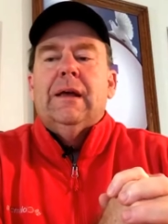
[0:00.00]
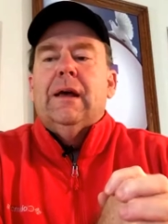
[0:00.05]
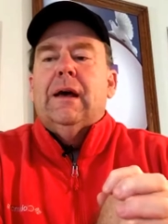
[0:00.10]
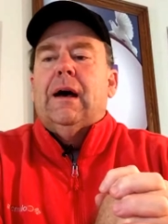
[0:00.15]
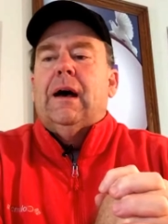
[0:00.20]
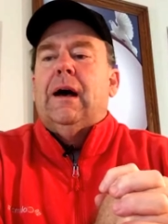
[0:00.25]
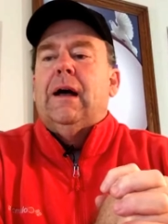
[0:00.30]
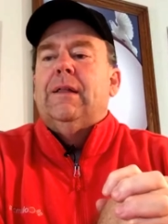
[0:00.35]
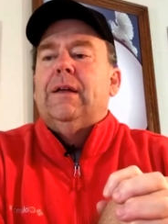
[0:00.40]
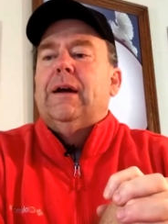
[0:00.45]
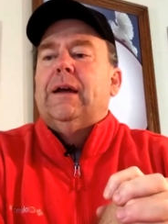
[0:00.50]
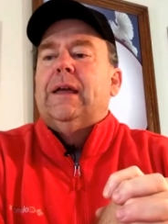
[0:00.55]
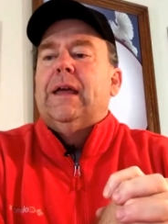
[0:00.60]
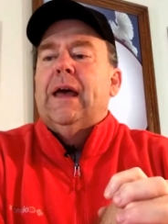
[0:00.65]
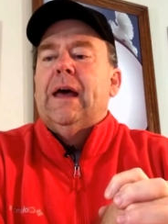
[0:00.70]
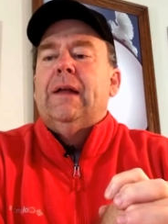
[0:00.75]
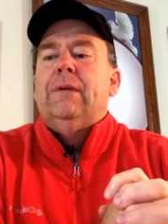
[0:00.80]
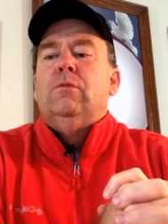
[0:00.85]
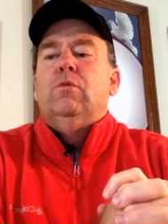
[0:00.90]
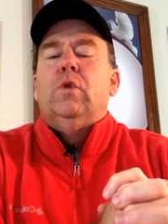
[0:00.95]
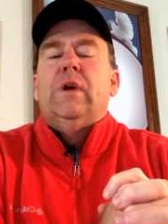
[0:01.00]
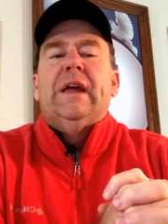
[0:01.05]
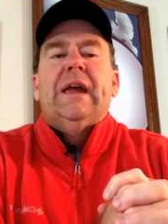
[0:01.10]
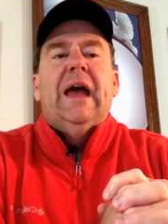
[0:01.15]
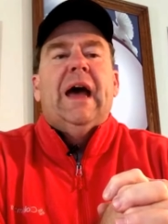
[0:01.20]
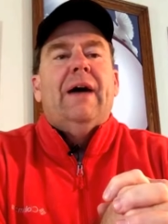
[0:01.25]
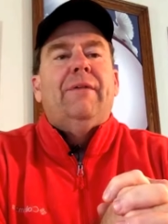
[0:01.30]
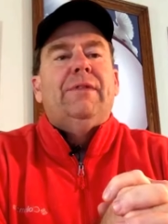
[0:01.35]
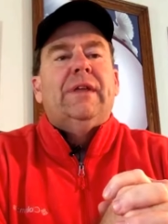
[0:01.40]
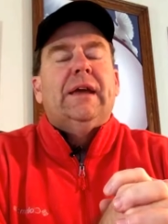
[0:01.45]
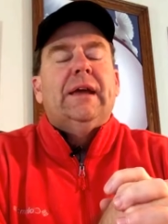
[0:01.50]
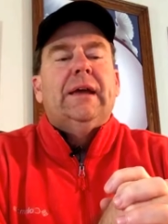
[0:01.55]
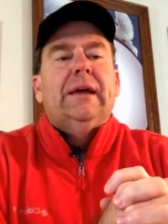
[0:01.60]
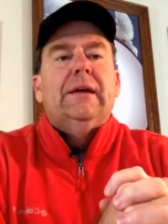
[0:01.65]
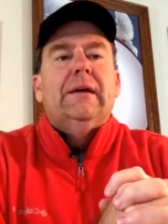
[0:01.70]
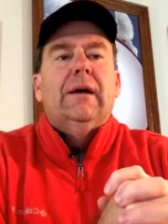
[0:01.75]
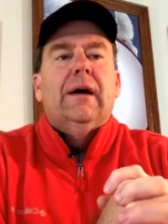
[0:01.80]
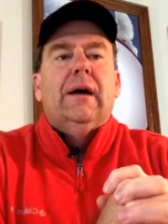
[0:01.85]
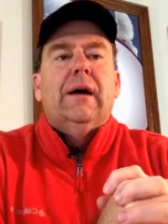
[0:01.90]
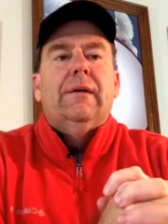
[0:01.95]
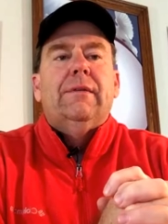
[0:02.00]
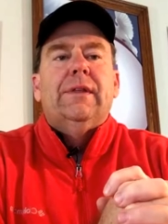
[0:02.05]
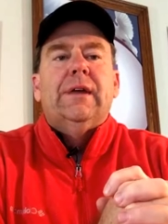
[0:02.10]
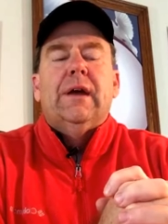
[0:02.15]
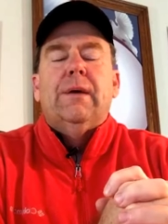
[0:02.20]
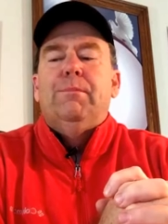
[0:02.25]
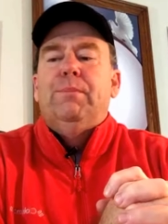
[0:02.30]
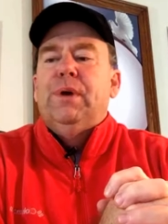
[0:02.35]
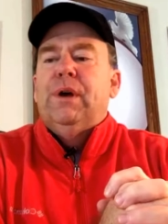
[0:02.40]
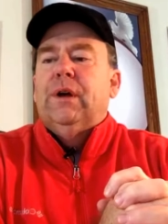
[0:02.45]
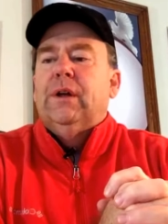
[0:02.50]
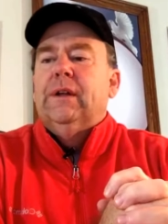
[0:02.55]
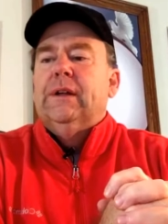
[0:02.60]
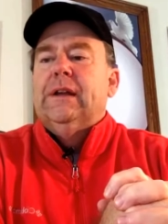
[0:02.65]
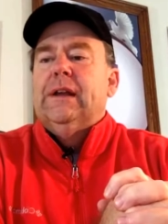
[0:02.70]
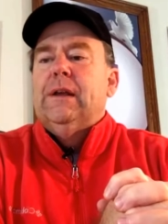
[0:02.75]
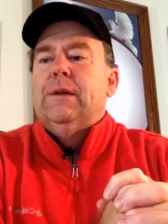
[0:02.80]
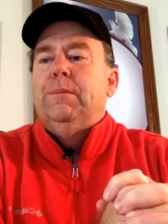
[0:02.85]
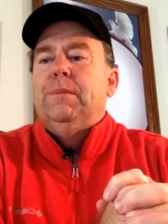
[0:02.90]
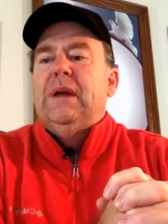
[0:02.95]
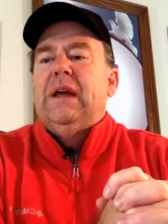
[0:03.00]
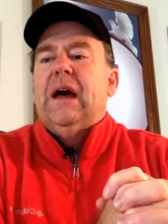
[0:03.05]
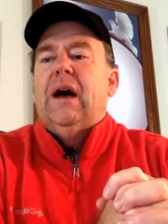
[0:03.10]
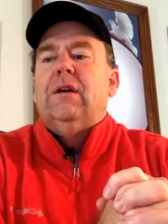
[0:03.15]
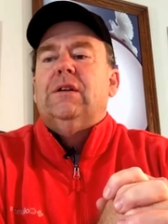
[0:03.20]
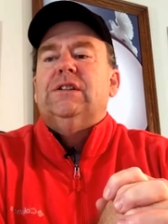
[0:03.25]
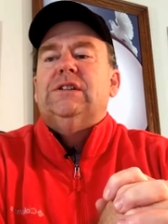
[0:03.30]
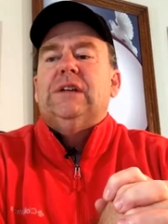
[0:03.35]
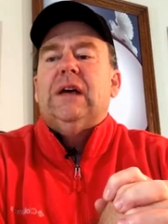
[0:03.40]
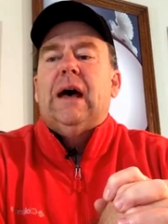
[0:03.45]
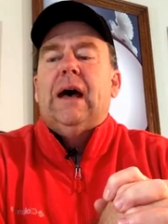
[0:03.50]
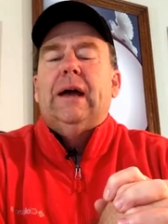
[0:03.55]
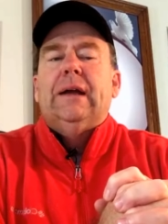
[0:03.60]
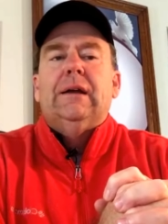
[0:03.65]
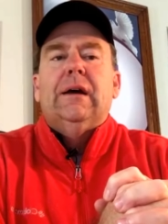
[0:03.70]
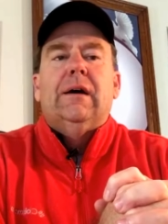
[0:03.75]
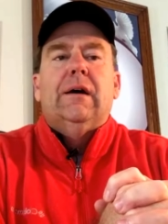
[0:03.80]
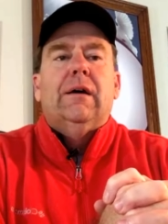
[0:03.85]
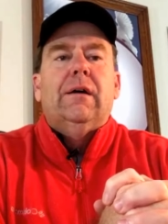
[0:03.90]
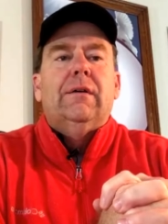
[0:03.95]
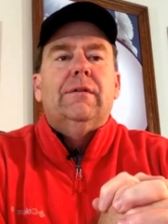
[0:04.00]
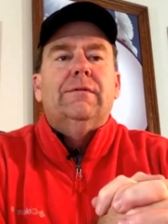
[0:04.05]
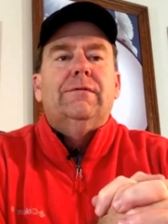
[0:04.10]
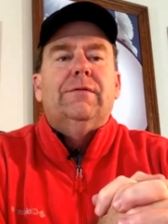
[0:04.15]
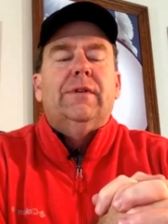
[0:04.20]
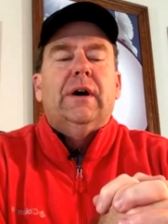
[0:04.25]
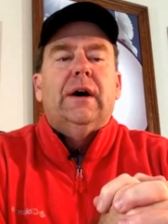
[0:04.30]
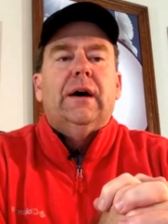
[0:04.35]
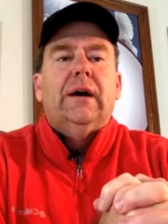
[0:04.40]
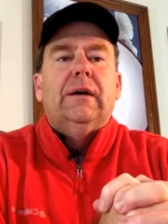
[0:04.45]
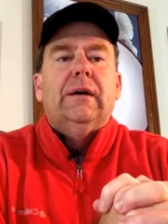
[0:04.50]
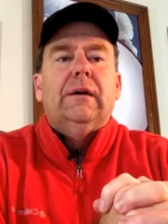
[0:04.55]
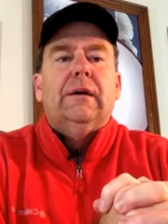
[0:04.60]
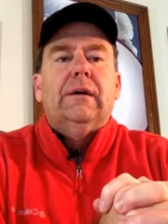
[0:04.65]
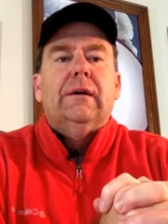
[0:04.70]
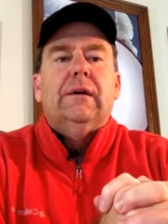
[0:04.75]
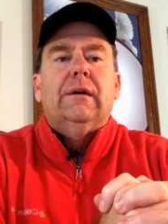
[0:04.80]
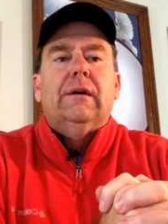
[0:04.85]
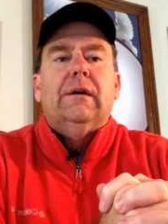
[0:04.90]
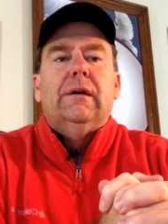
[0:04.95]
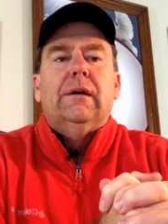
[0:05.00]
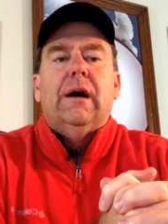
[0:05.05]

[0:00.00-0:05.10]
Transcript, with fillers: Uh, again, we have the uh, the ability to be outside of uh, uh,